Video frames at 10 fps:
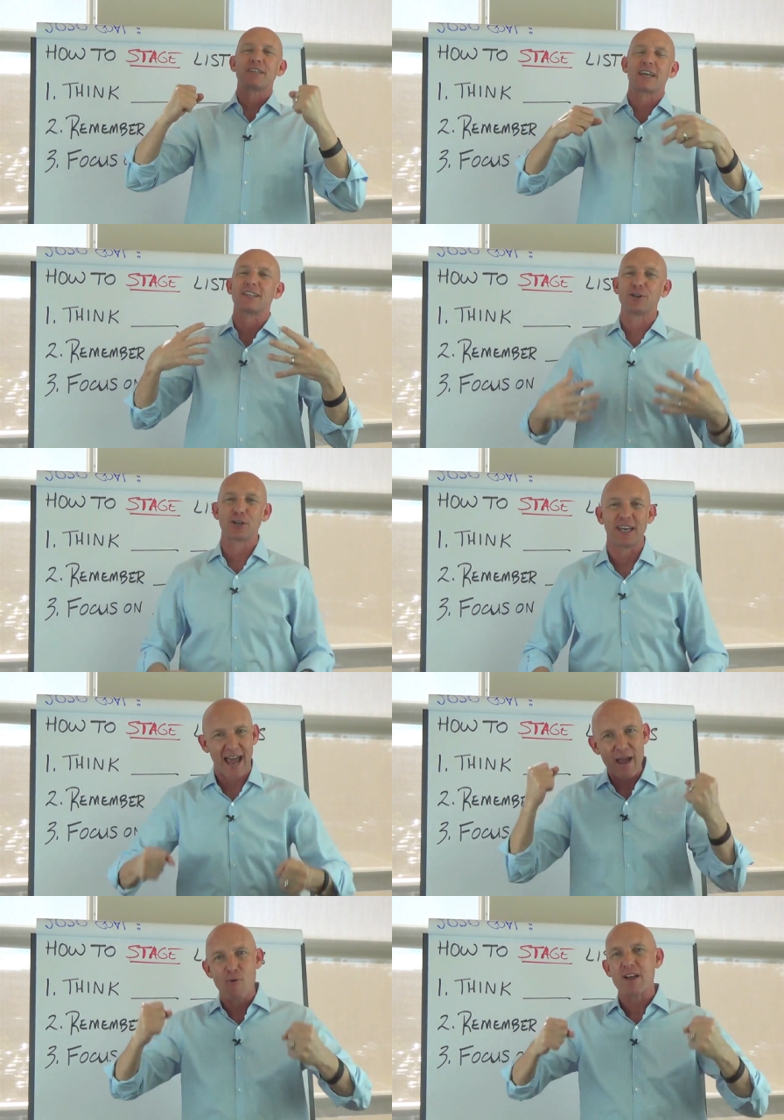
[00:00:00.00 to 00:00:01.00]
it's like a little kid,
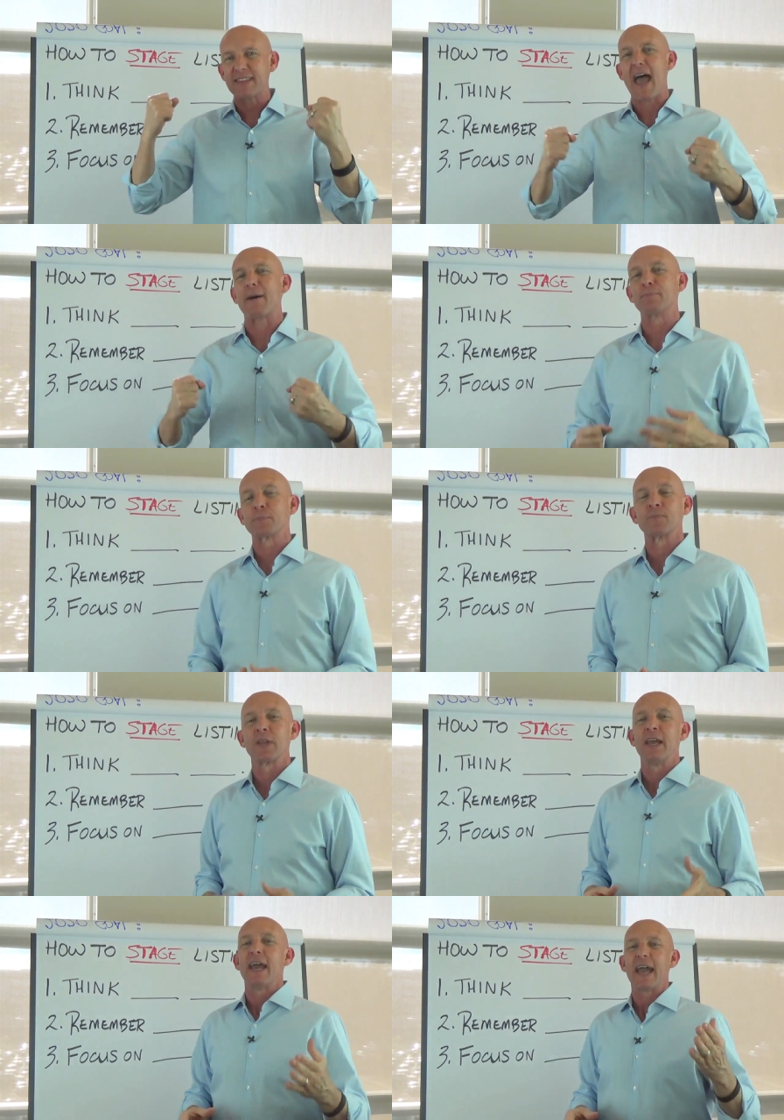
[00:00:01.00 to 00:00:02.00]
I want that.
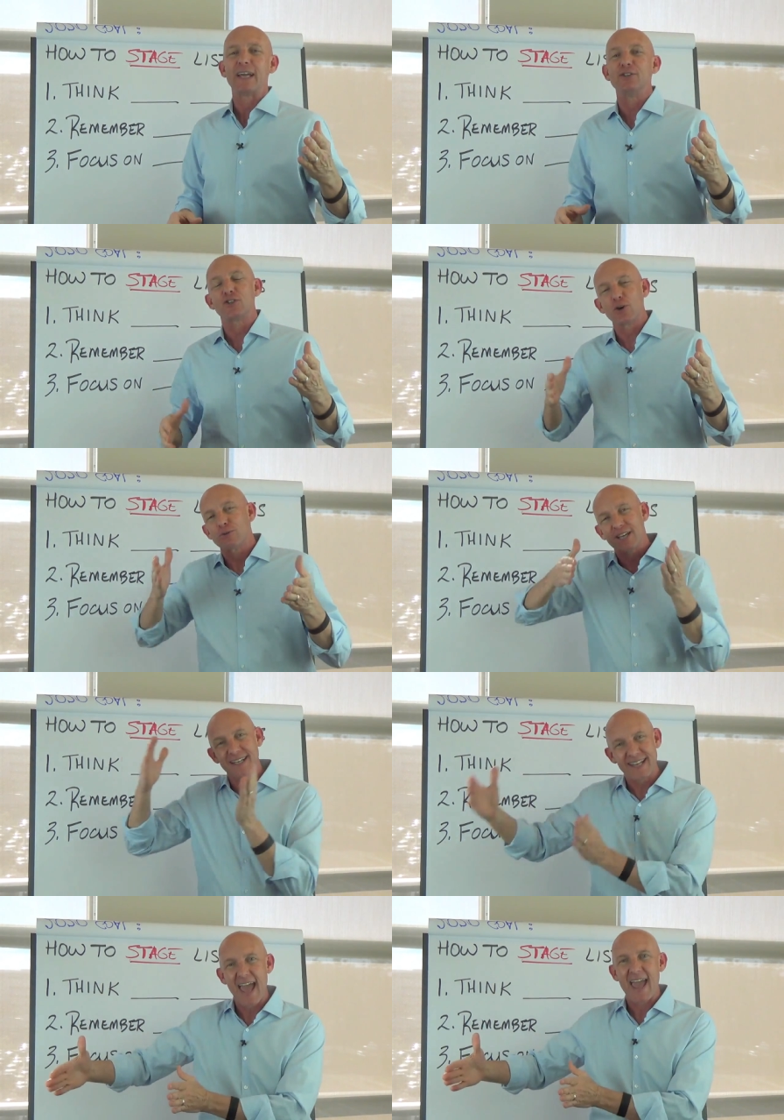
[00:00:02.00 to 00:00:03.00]
And so
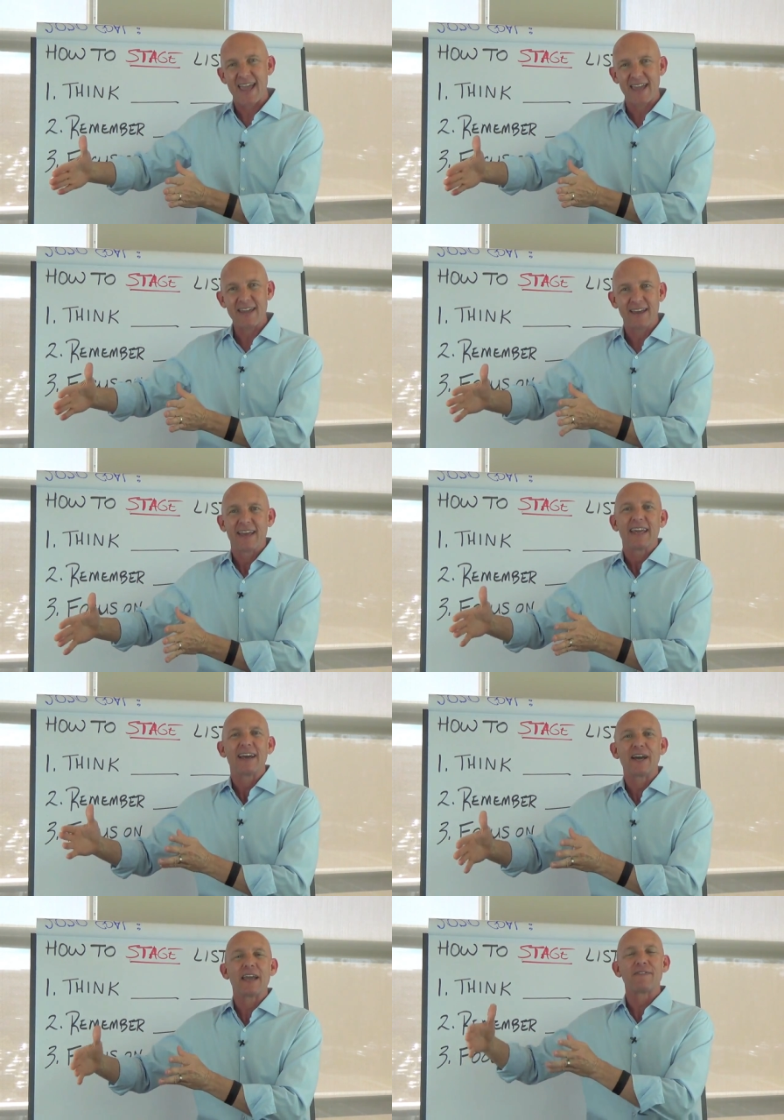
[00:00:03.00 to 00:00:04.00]
today,
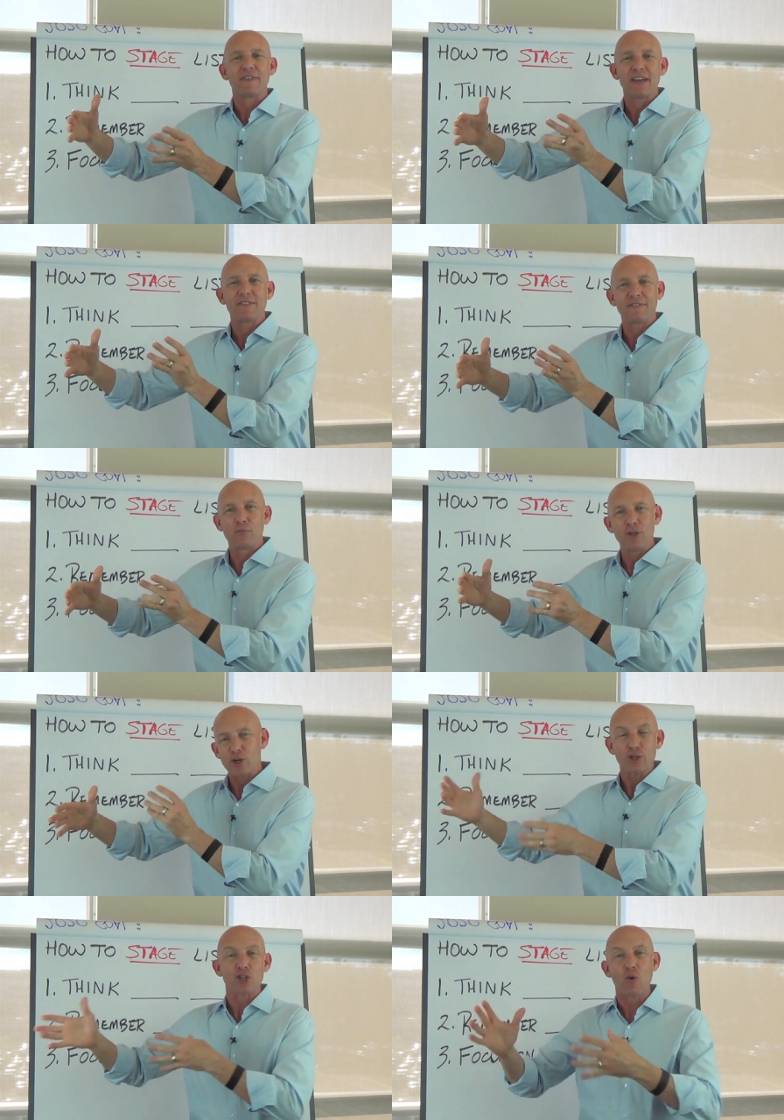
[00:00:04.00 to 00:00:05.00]
when
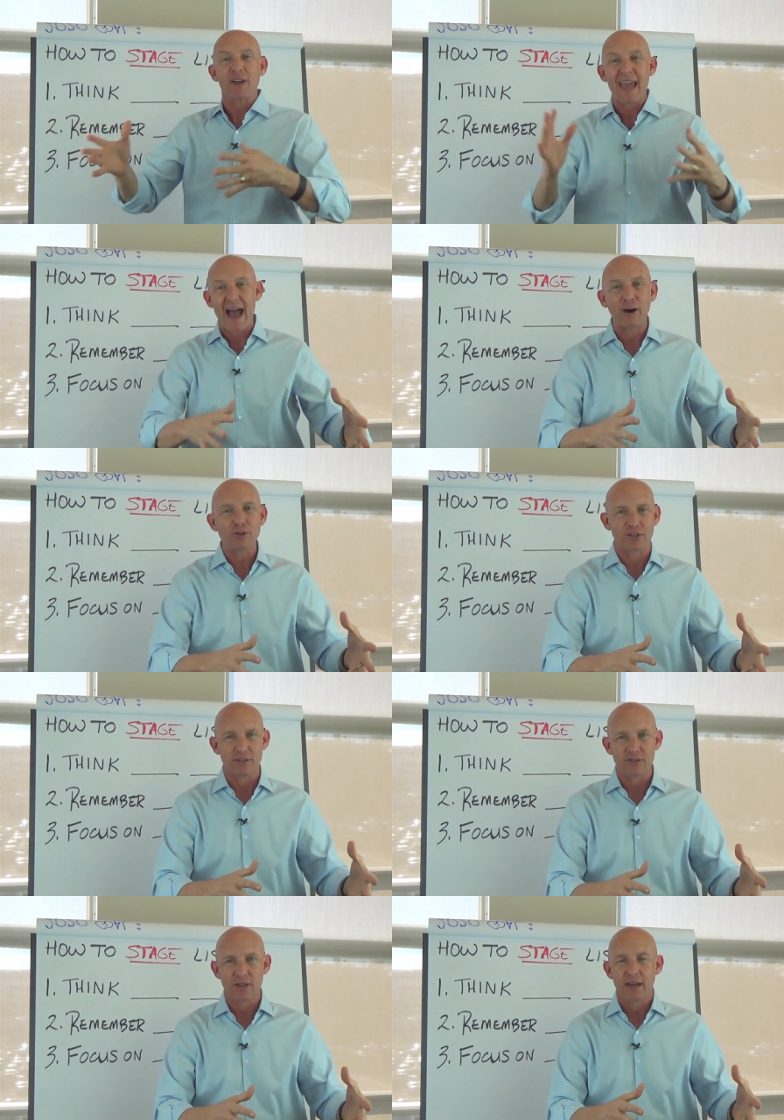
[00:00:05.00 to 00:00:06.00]
you're showing
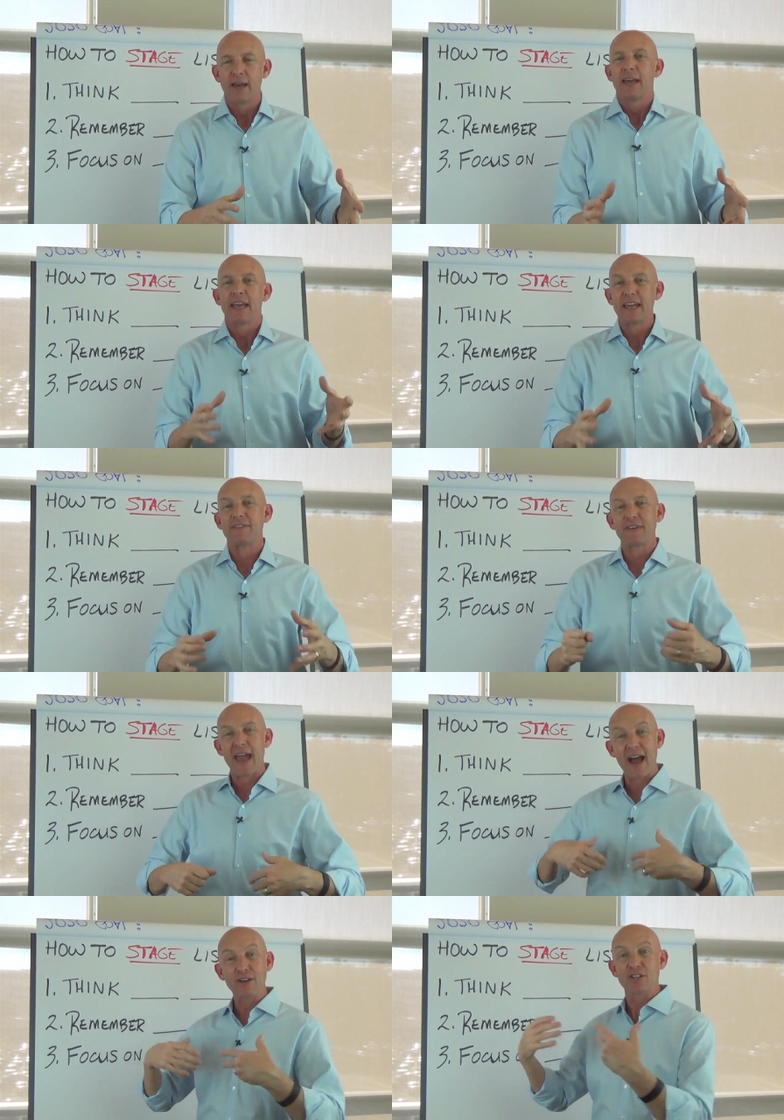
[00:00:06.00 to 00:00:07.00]
houses, if the
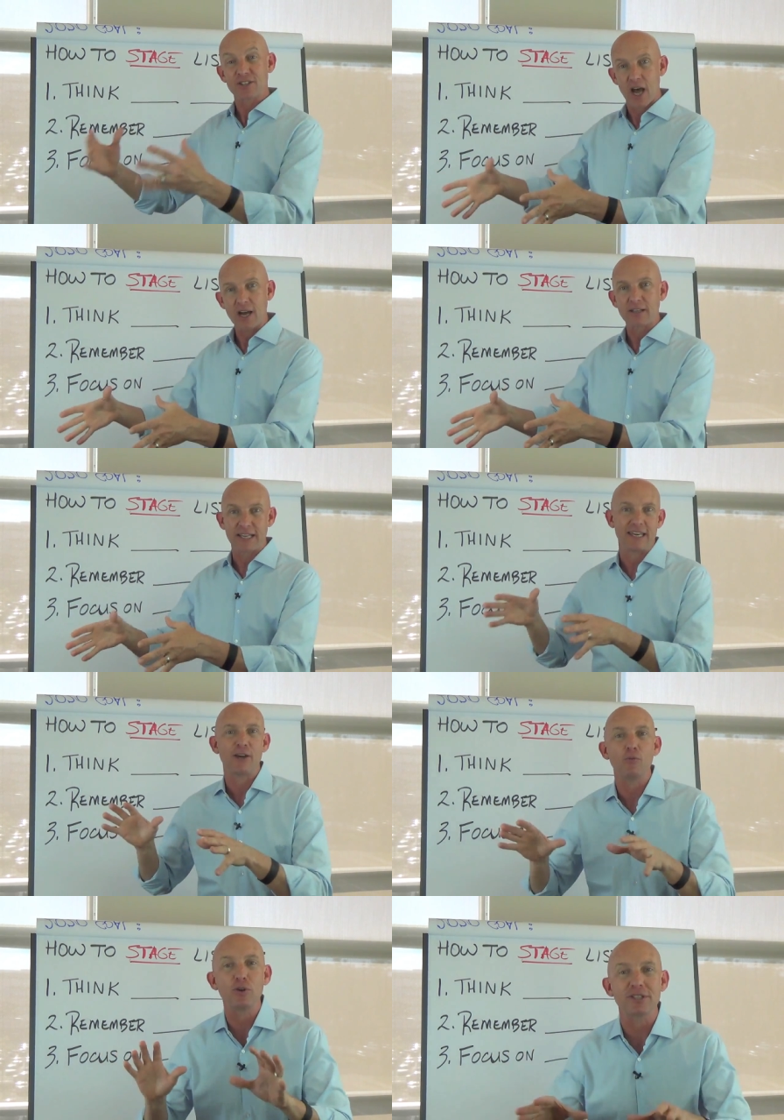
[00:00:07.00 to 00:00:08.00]
house is ugly,
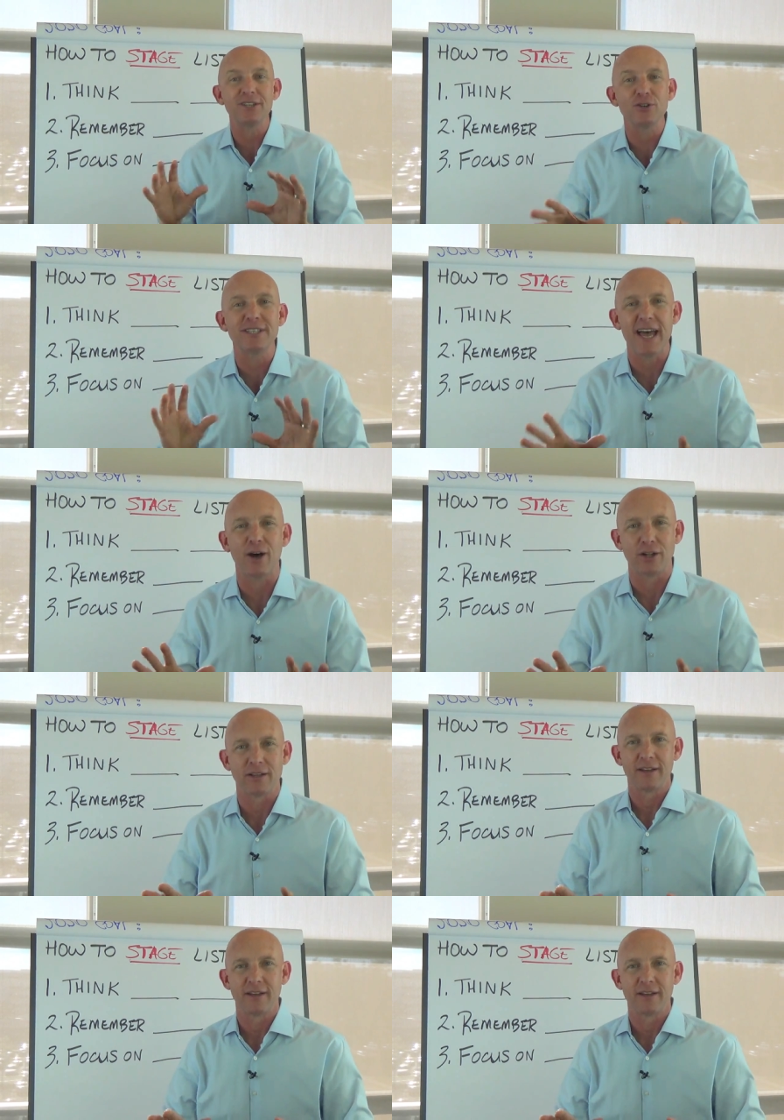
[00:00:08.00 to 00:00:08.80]
it will still sell,